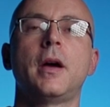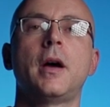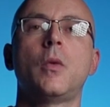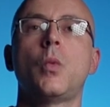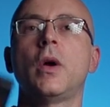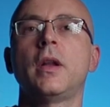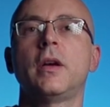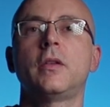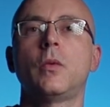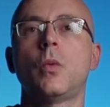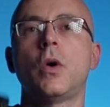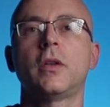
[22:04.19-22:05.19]
100
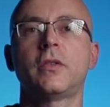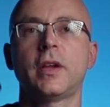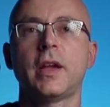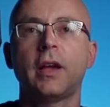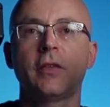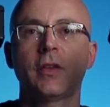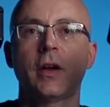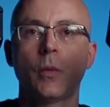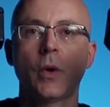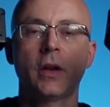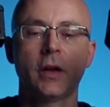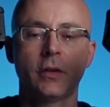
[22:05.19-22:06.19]
watts against
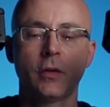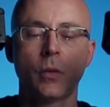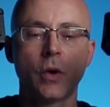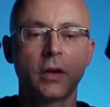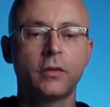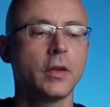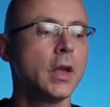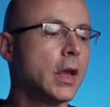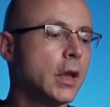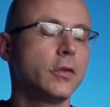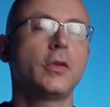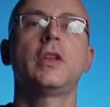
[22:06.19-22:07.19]
100 watts.
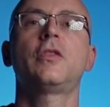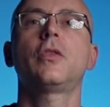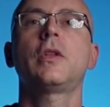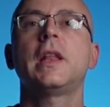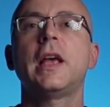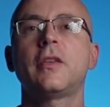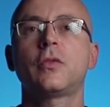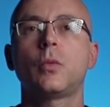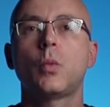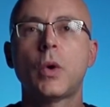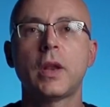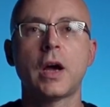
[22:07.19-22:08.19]
So this should last
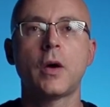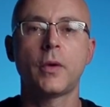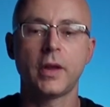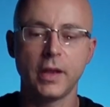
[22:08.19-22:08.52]
1 hour